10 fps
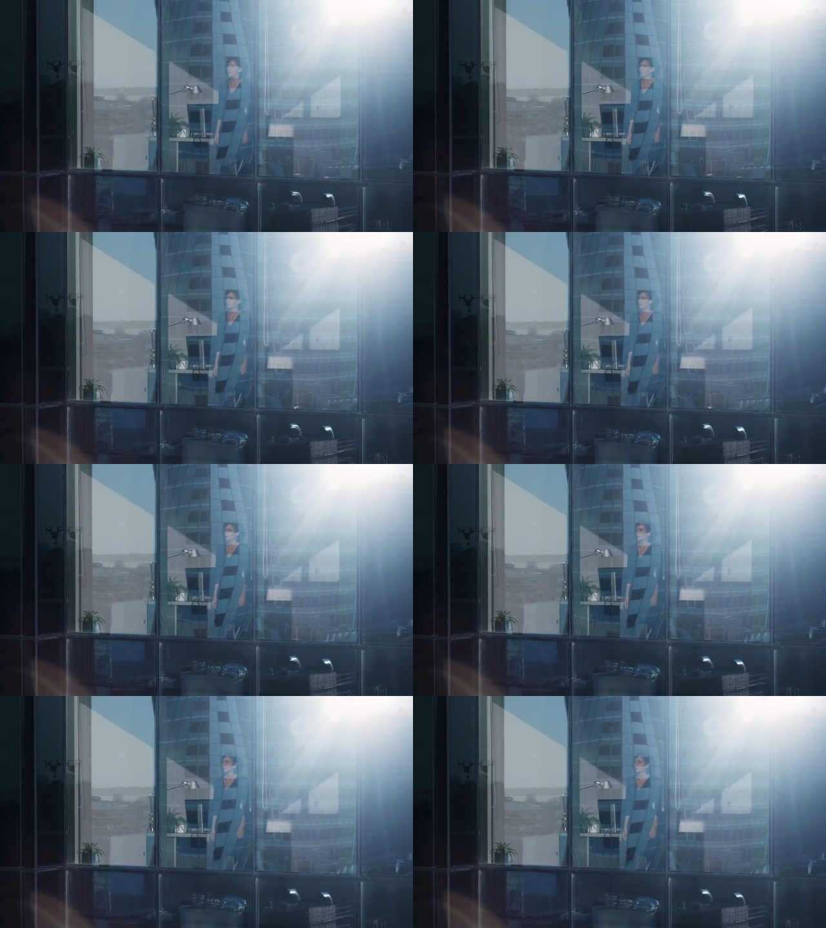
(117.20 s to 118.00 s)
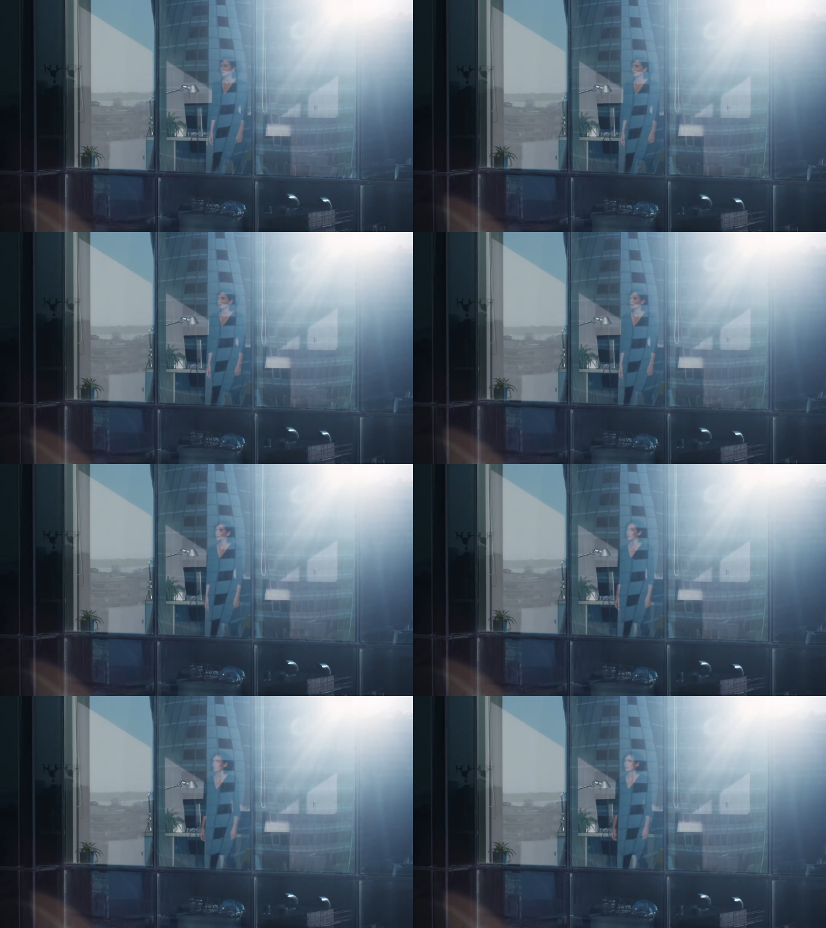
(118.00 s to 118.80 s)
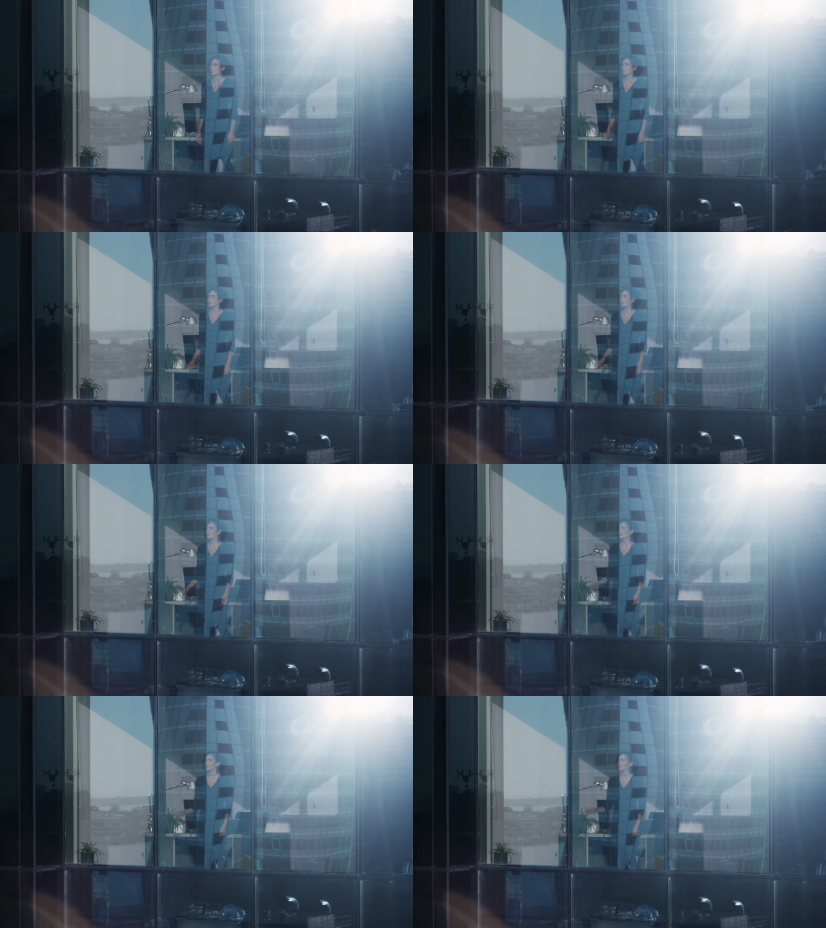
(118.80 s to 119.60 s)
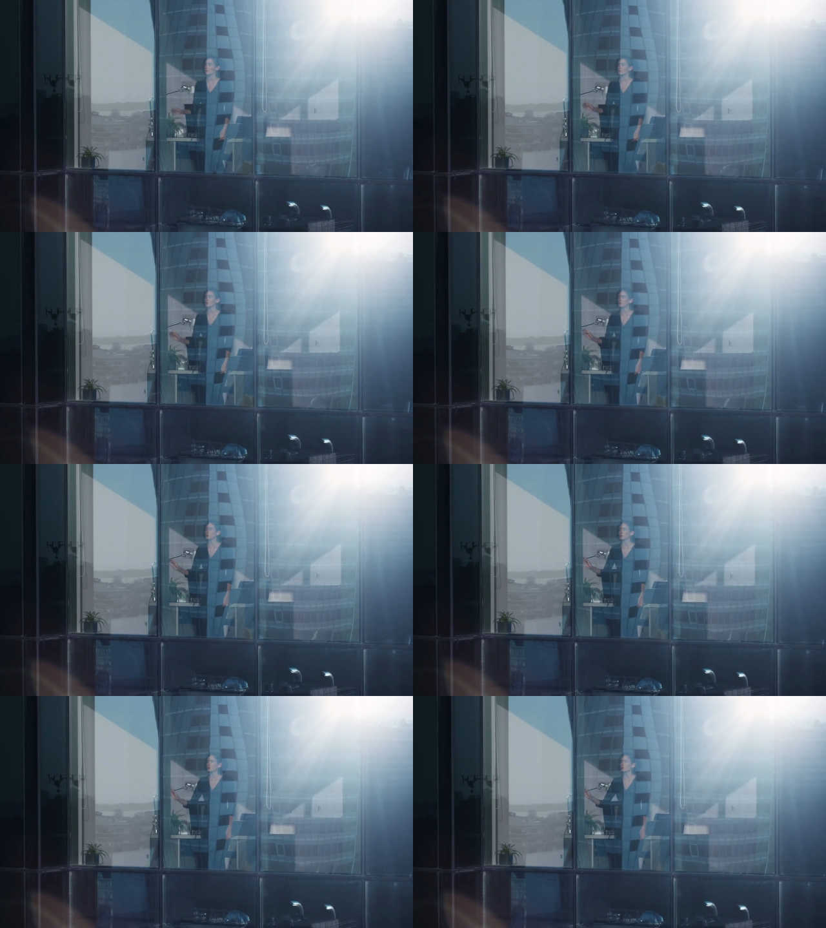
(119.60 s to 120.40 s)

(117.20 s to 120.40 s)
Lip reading: Nobody's mouth can be seen.